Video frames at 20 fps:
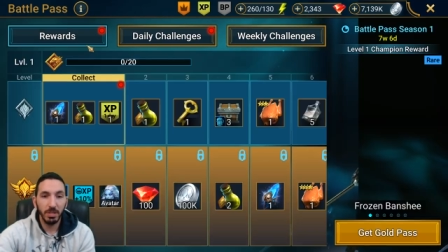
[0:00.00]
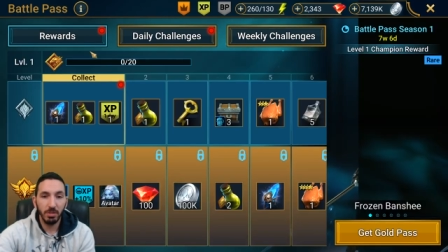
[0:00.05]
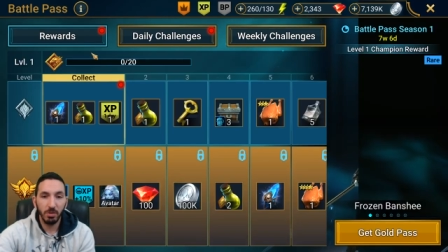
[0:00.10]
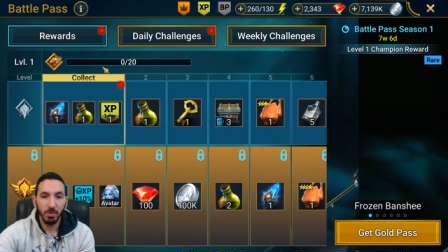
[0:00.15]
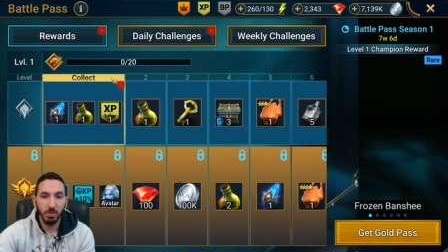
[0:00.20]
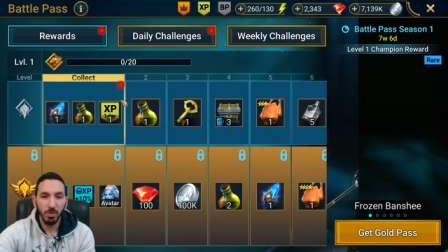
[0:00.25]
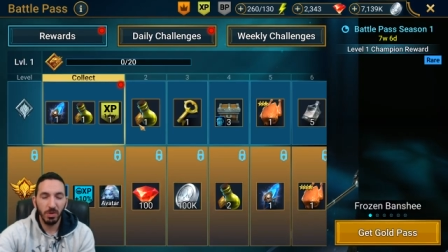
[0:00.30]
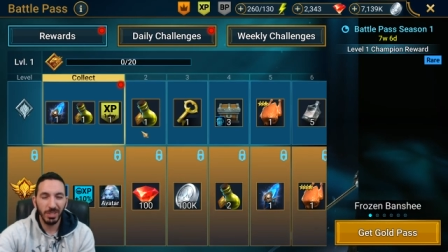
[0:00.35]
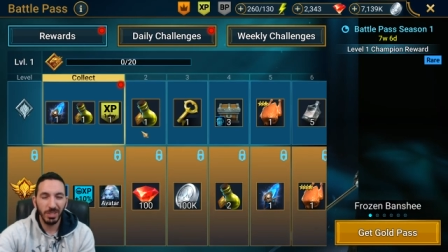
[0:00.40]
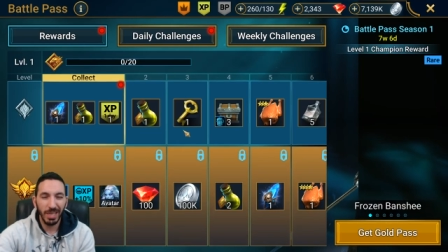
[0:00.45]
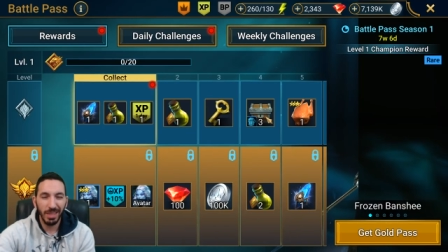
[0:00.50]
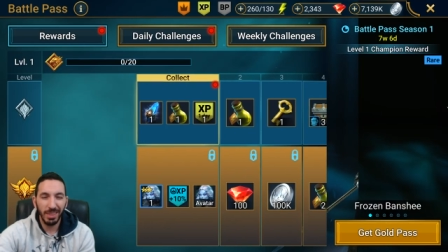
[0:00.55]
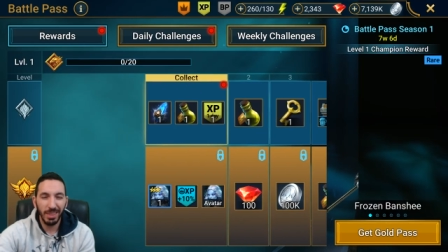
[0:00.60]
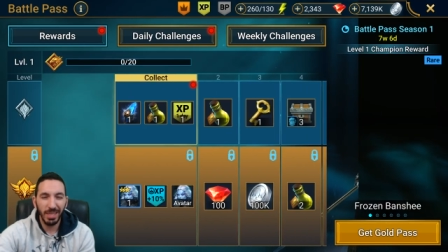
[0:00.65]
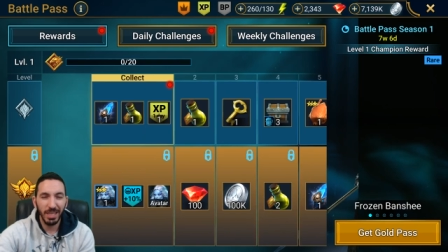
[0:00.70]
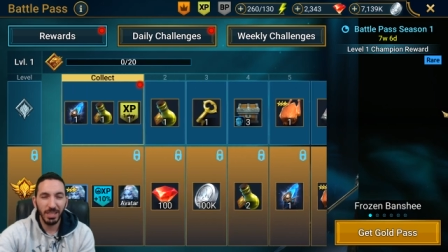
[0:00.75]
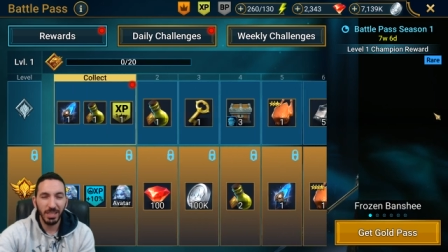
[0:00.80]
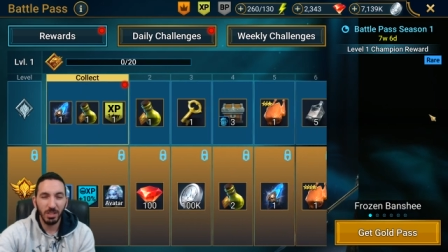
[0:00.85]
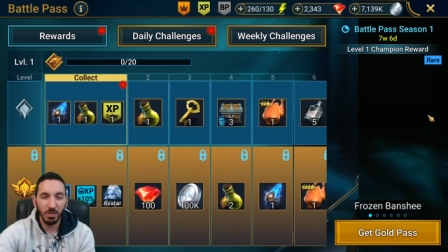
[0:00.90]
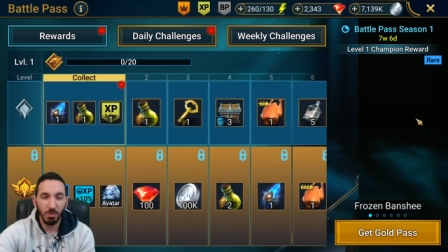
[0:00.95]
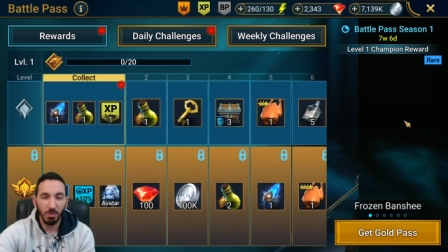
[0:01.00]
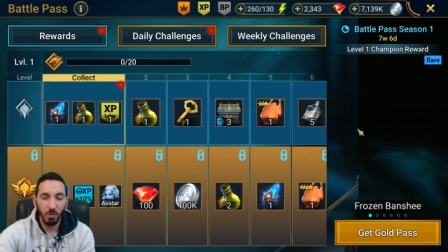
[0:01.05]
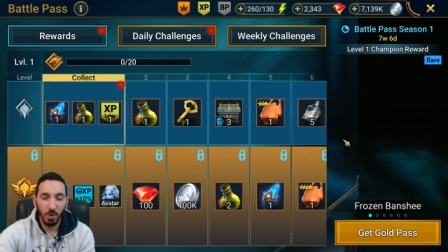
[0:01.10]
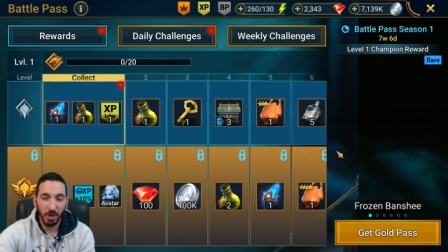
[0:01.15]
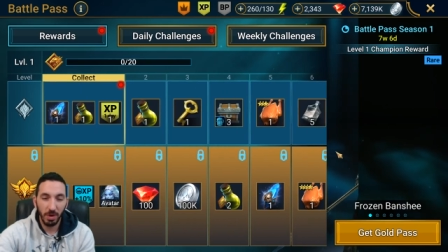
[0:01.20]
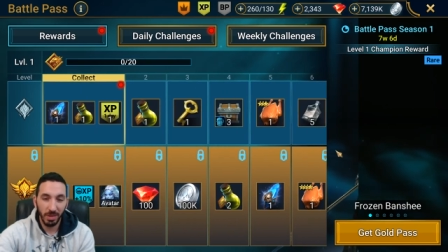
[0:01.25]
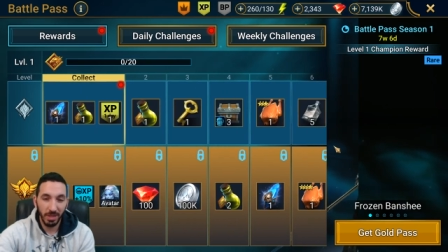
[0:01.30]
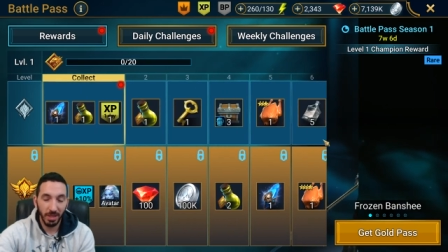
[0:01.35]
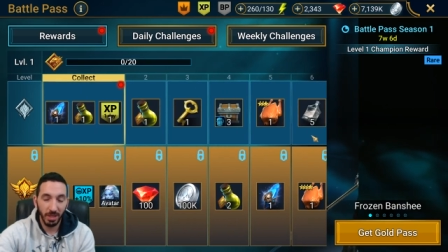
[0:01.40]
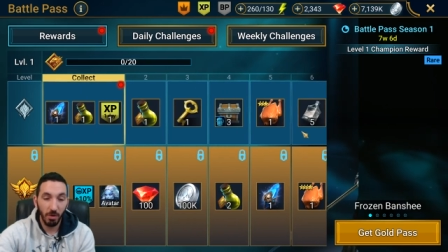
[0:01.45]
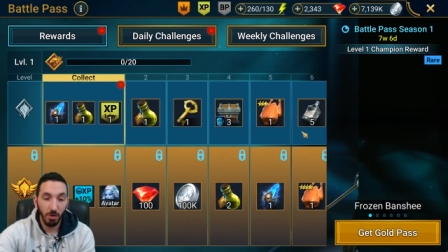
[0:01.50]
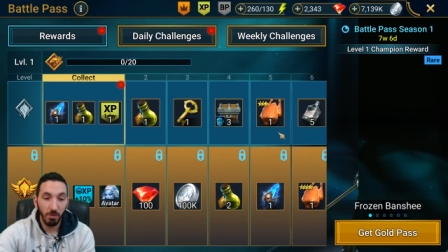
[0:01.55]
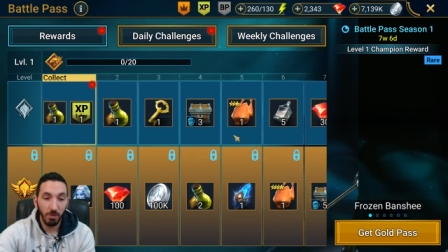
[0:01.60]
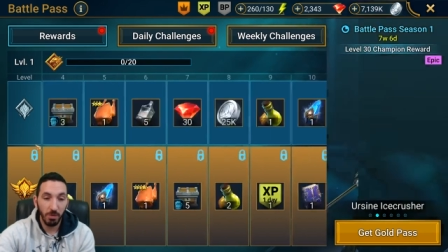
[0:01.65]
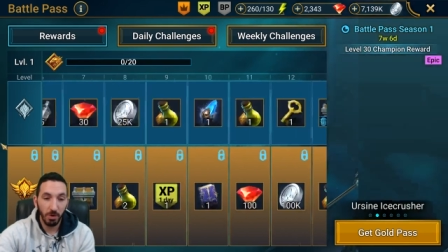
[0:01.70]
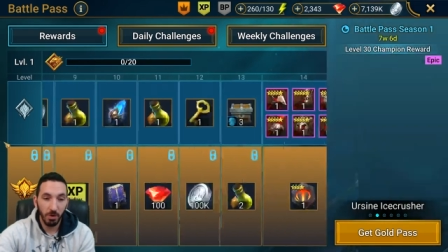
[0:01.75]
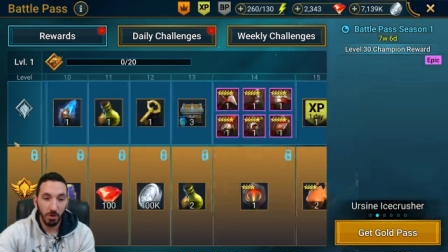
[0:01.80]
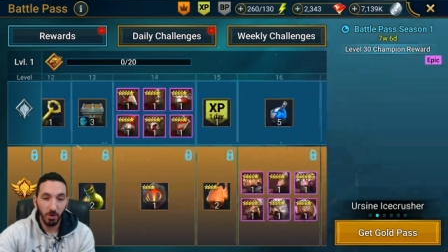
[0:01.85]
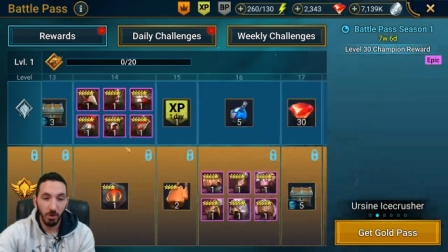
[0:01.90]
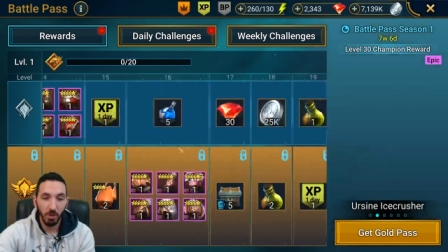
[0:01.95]
rewards. I think it's worth it
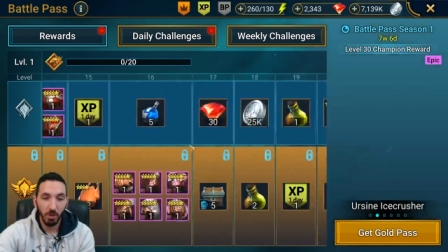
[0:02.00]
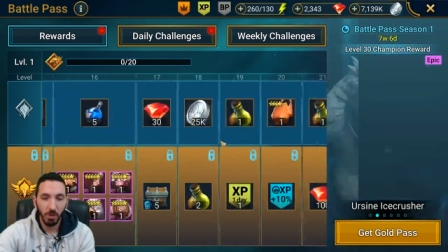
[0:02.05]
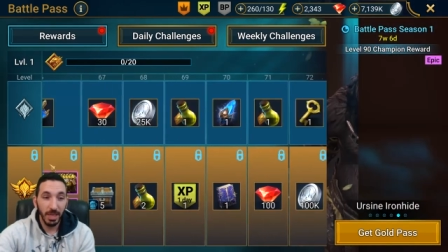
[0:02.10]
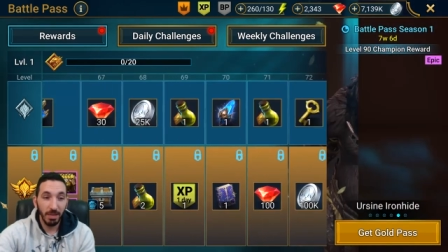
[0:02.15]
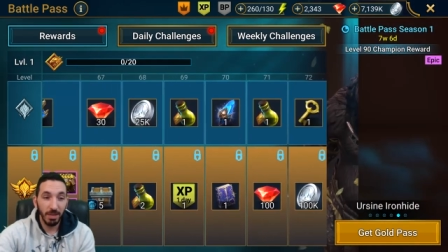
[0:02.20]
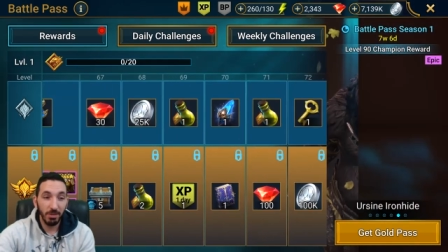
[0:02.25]
overall.